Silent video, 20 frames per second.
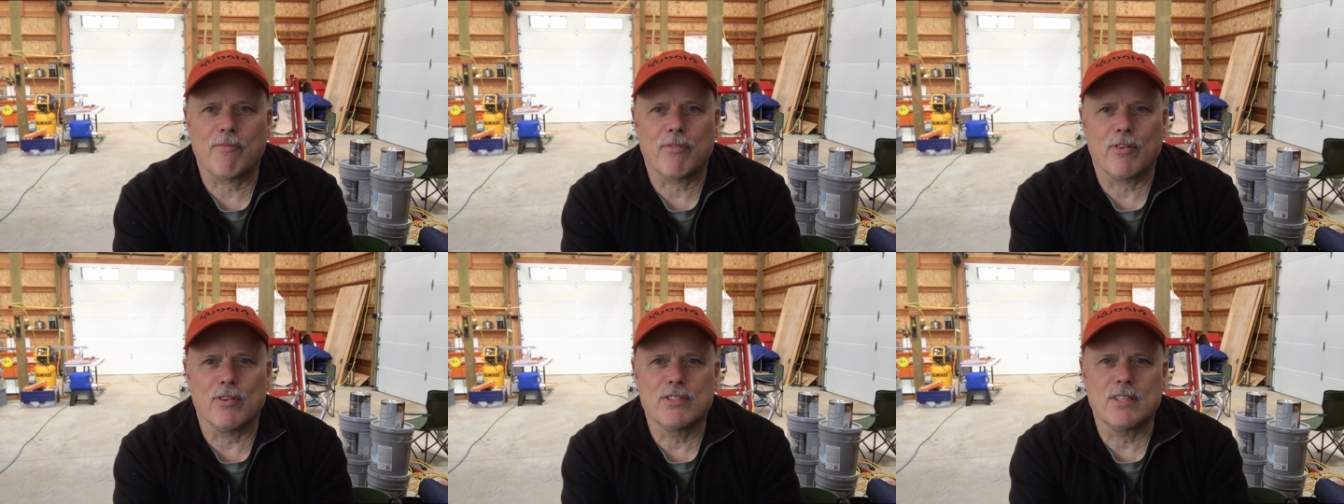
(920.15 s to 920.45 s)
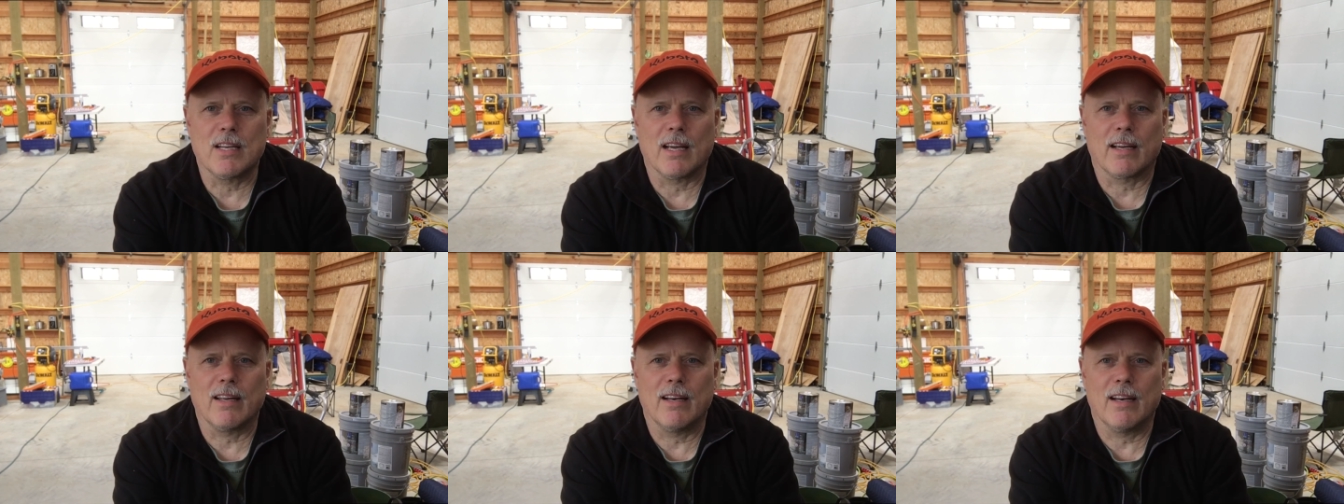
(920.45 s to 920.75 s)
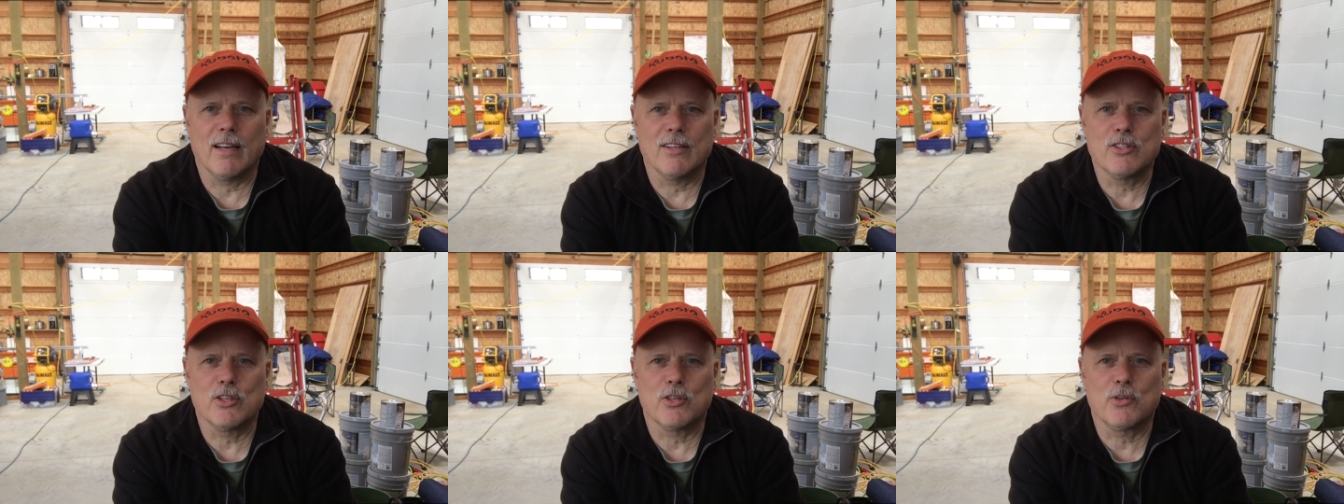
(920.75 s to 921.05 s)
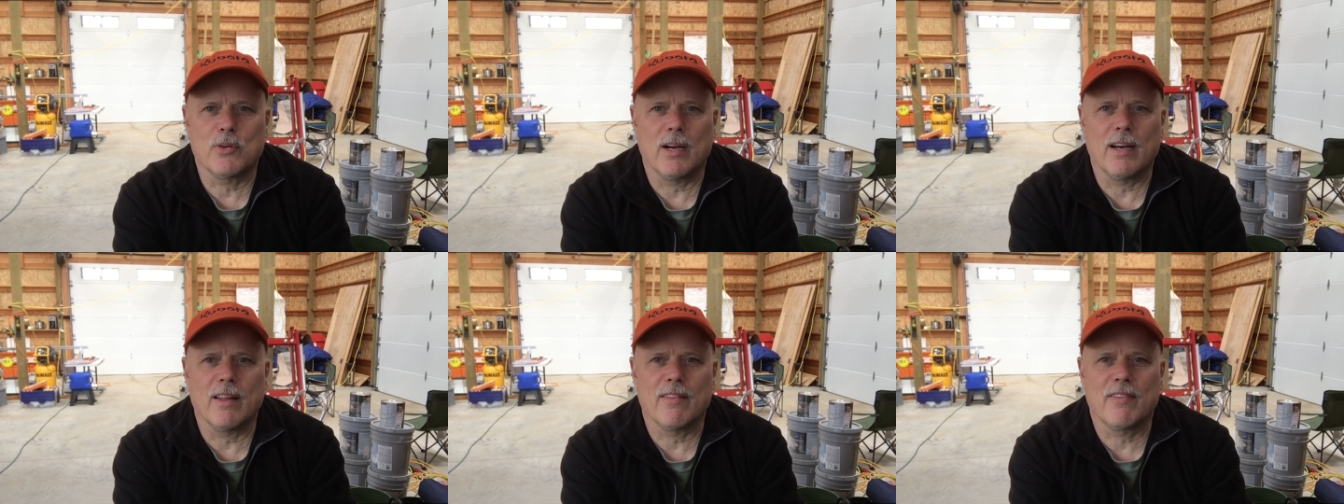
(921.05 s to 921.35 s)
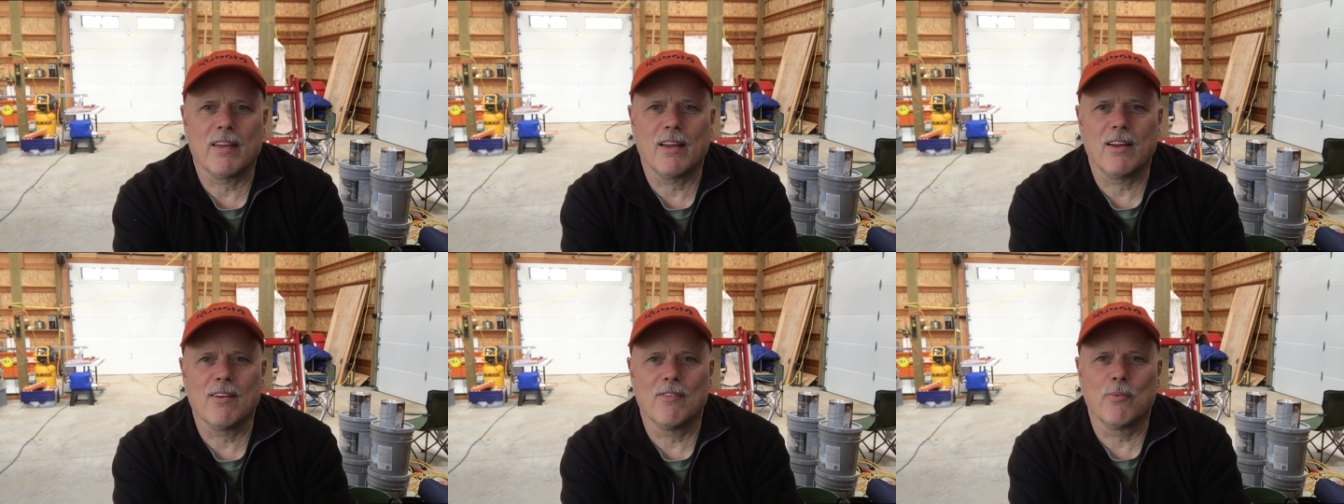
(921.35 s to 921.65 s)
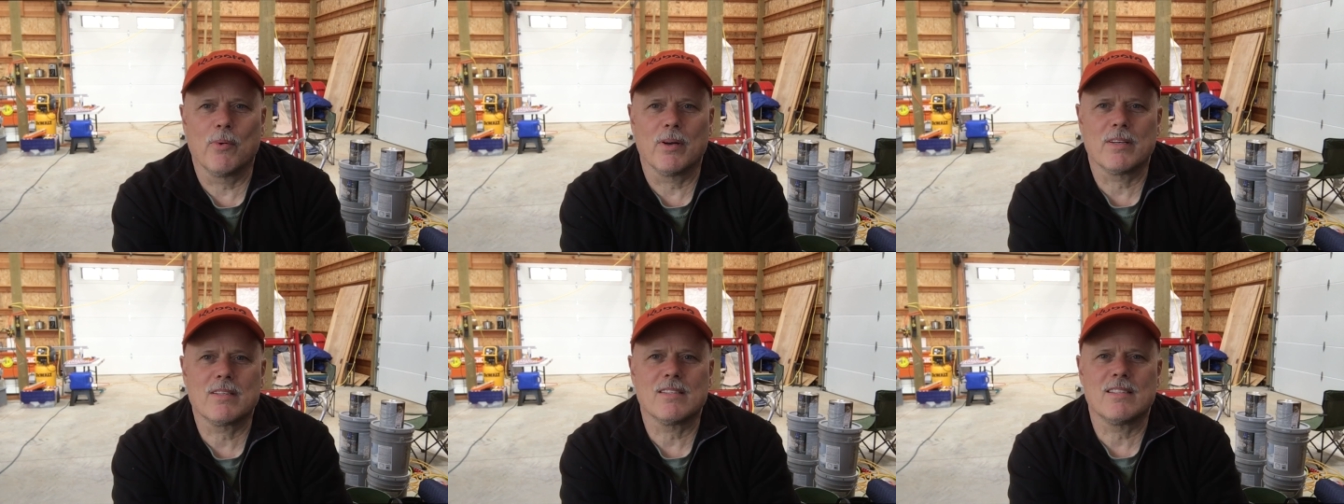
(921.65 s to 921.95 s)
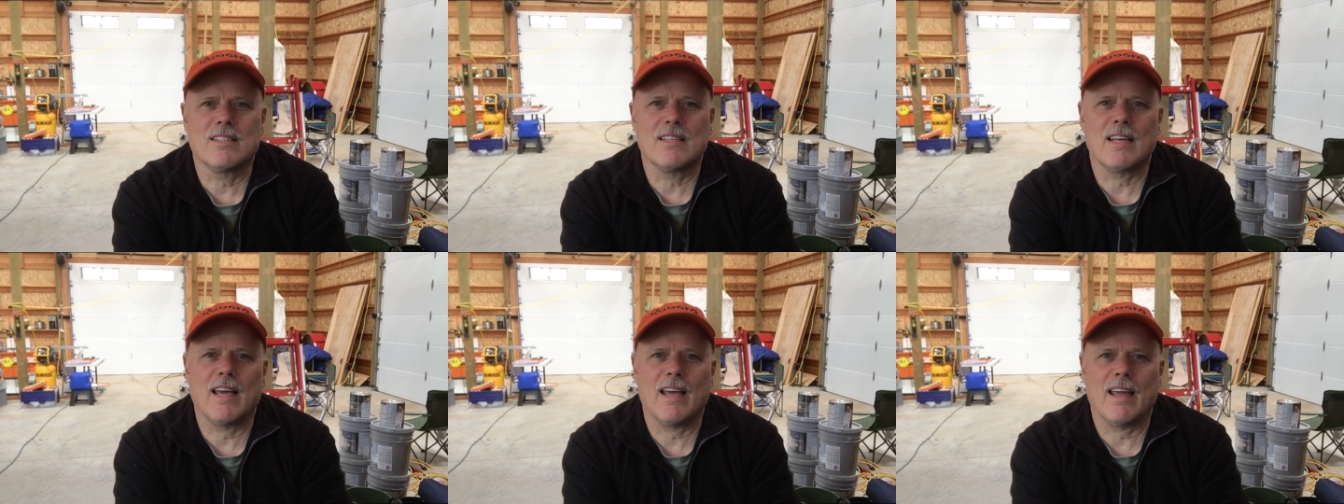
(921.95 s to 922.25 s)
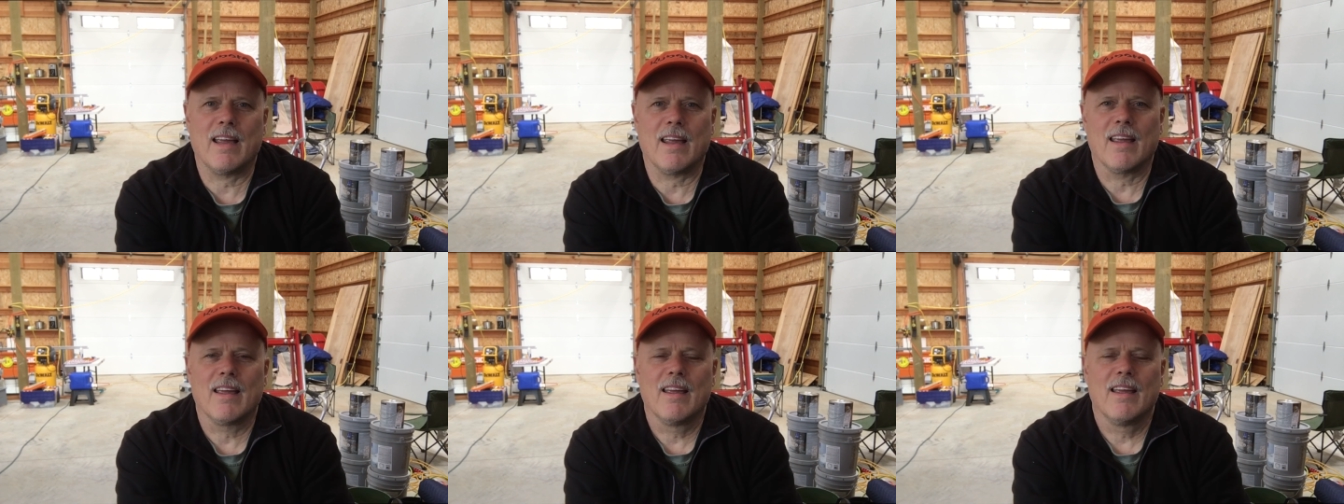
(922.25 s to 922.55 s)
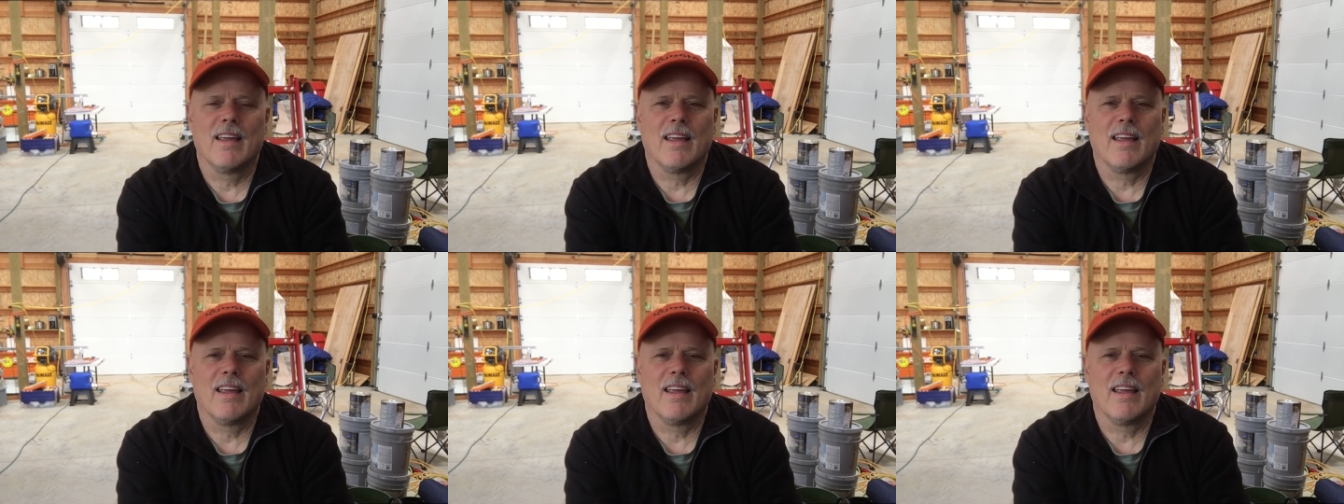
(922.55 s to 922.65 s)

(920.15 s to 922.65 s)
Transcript: for a second as you're trying to think of what to say